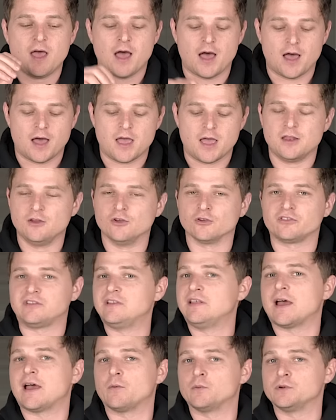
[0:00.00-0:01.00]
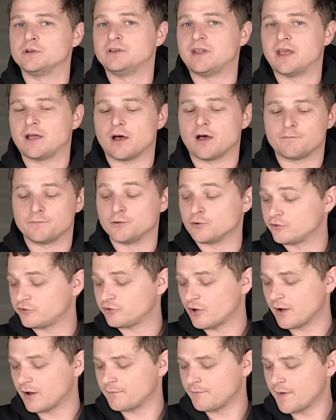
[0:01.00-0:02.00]
And you'll see that when you take off your
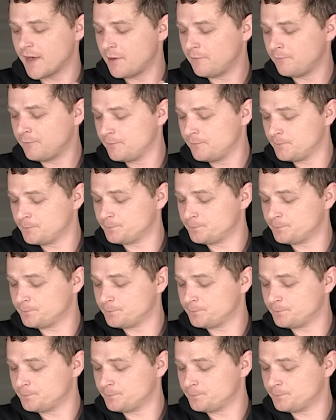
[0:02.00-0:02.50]
stock valve.